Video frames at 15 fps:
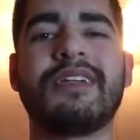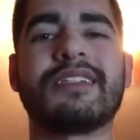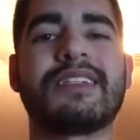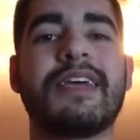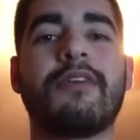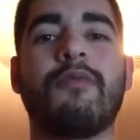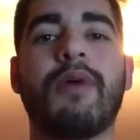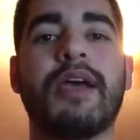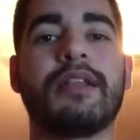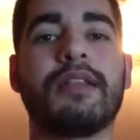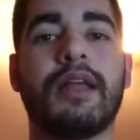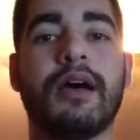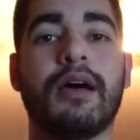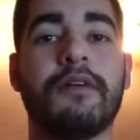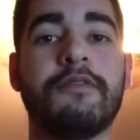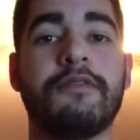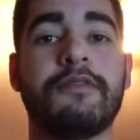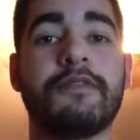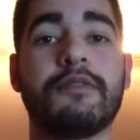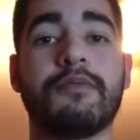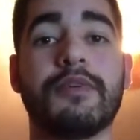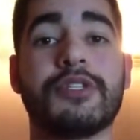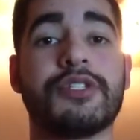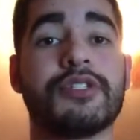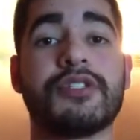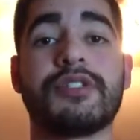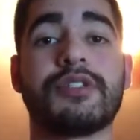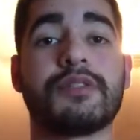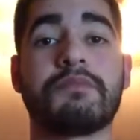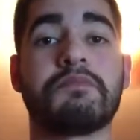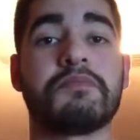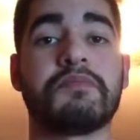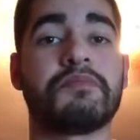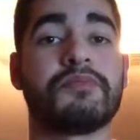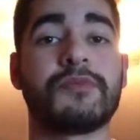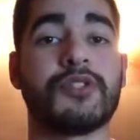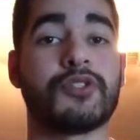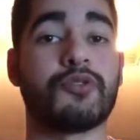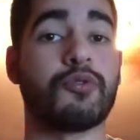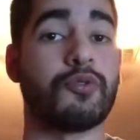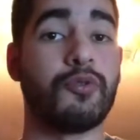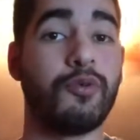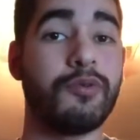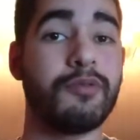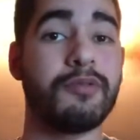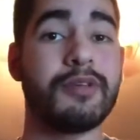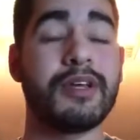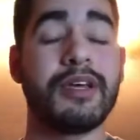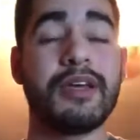take away love, which is just cruel,